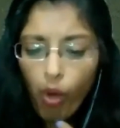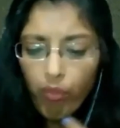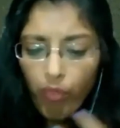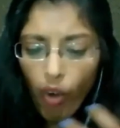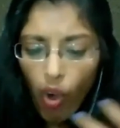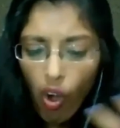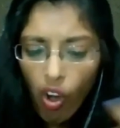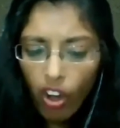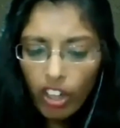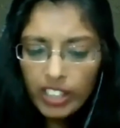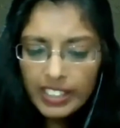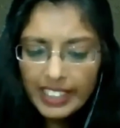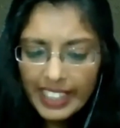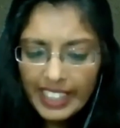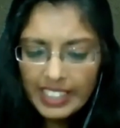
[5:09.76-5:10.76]
of
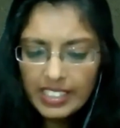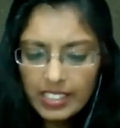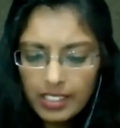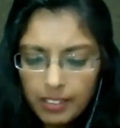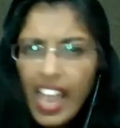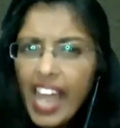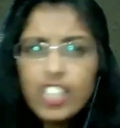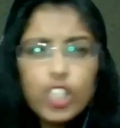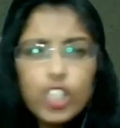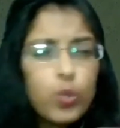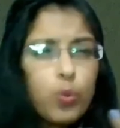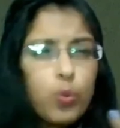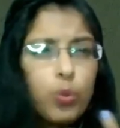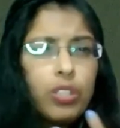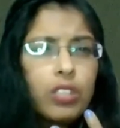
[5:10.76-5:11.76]
all these? And
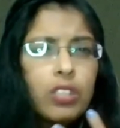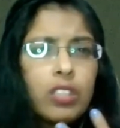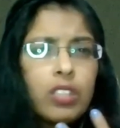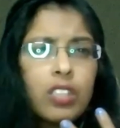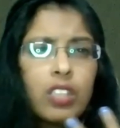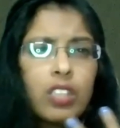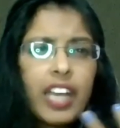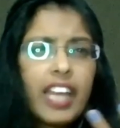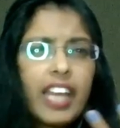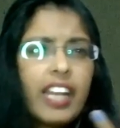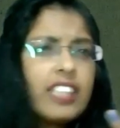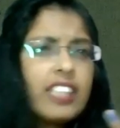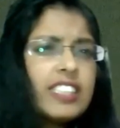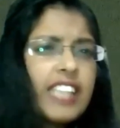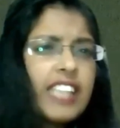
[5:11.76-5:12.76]
soon, in
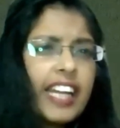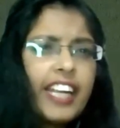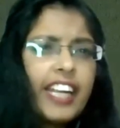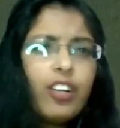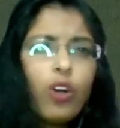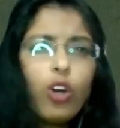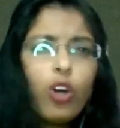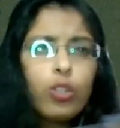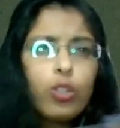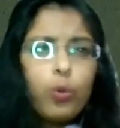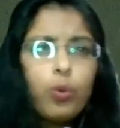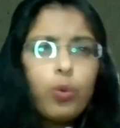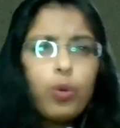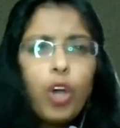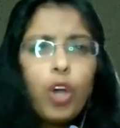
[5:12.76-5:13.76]
a second or
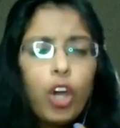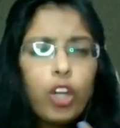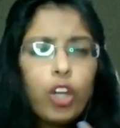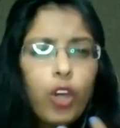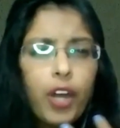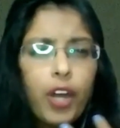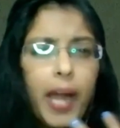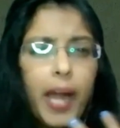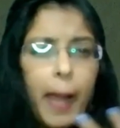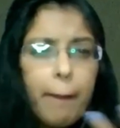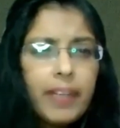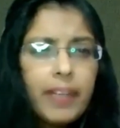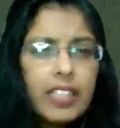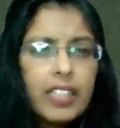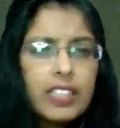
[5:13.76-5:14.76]
two, your
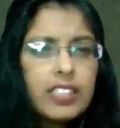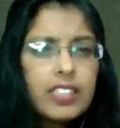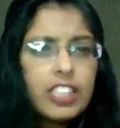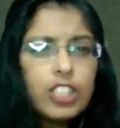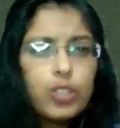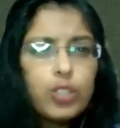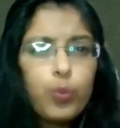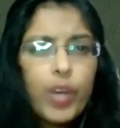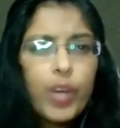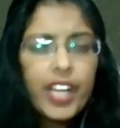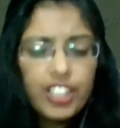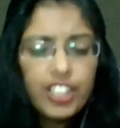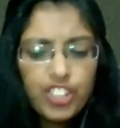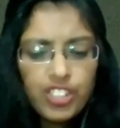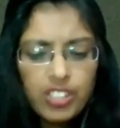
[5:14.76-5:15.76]
happiness is
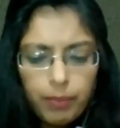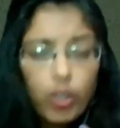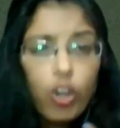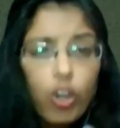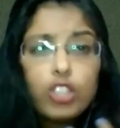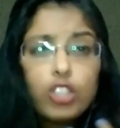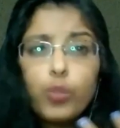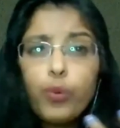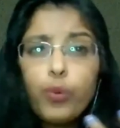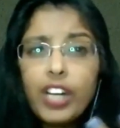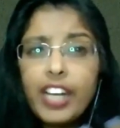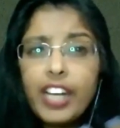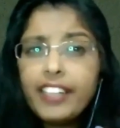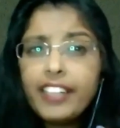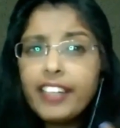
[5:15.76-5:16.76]
vanished because you
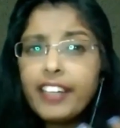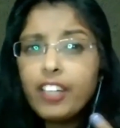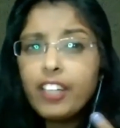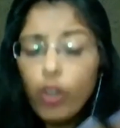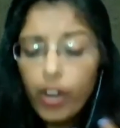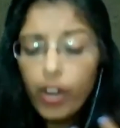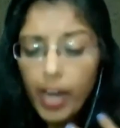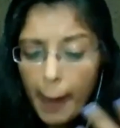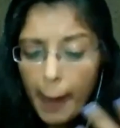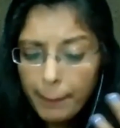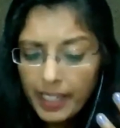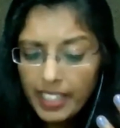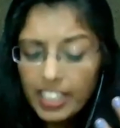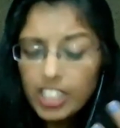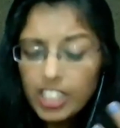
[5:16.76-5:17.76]
related your
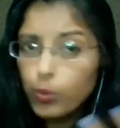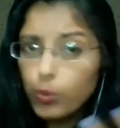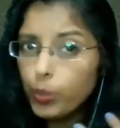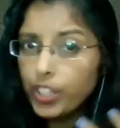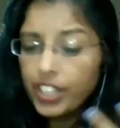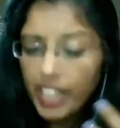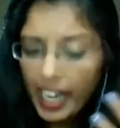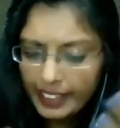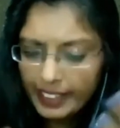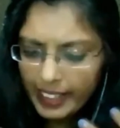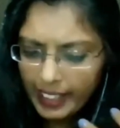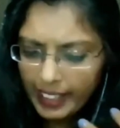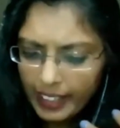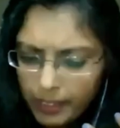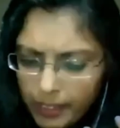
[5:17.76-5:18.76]
happiness with that
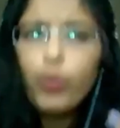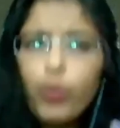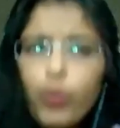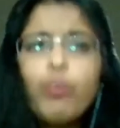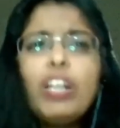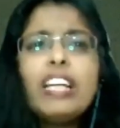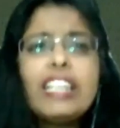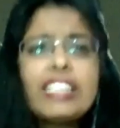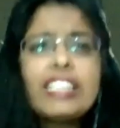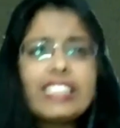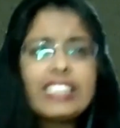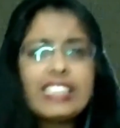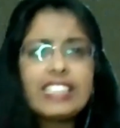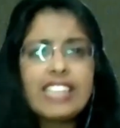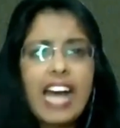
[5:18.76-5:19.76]
thing. We will
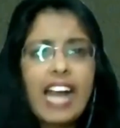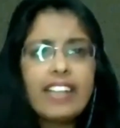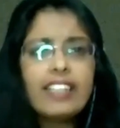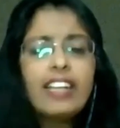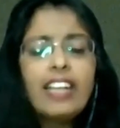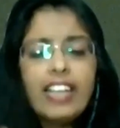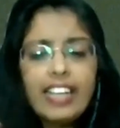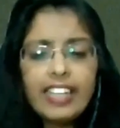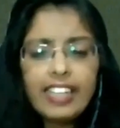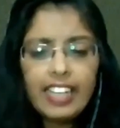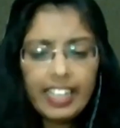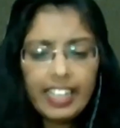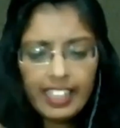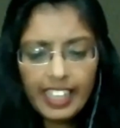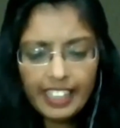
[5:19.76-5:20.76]
discuss that
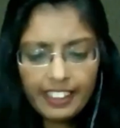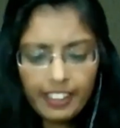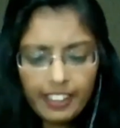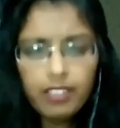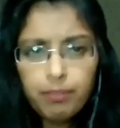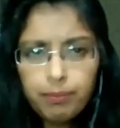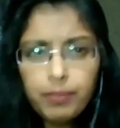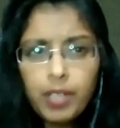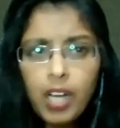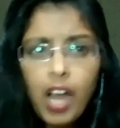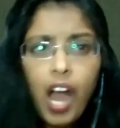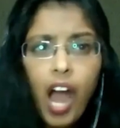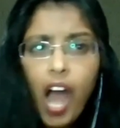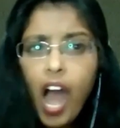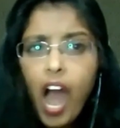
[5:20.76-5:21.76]
later,
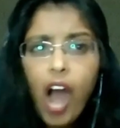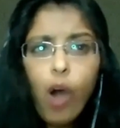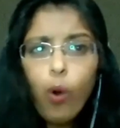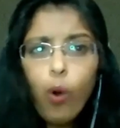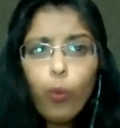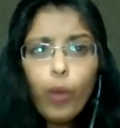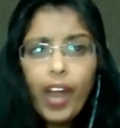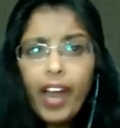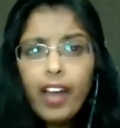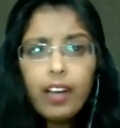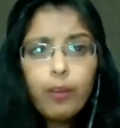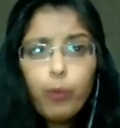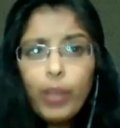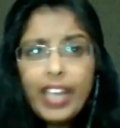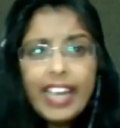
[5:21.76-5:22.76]
how
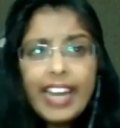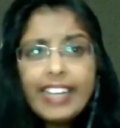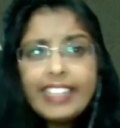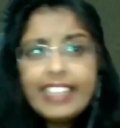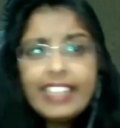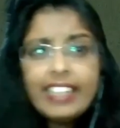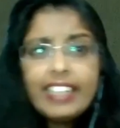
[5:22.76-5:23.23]
we can